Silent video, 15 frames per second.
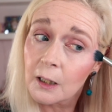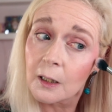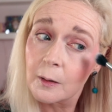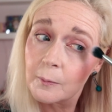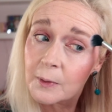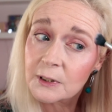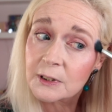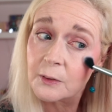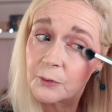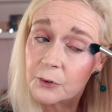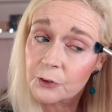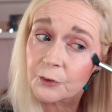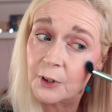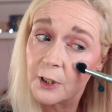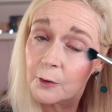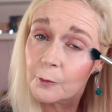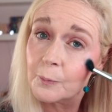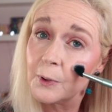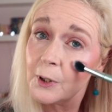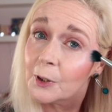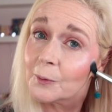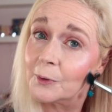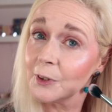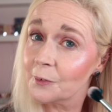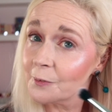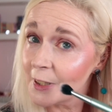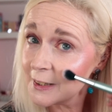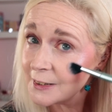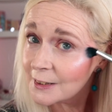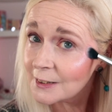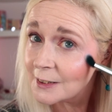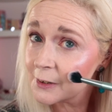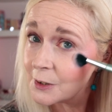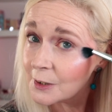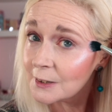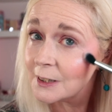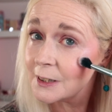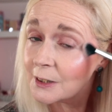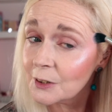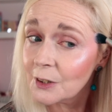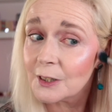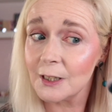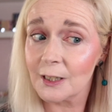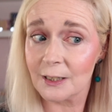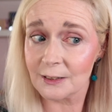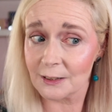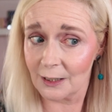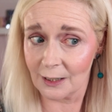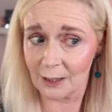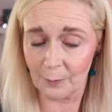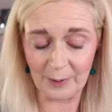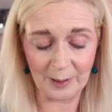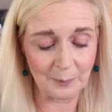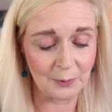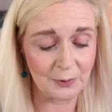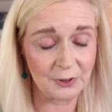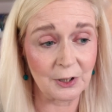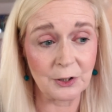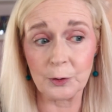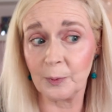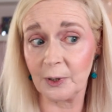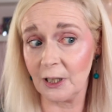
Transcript: a massive streak of blue on your face, and sometimes it's good that it's a little bit more subtle, but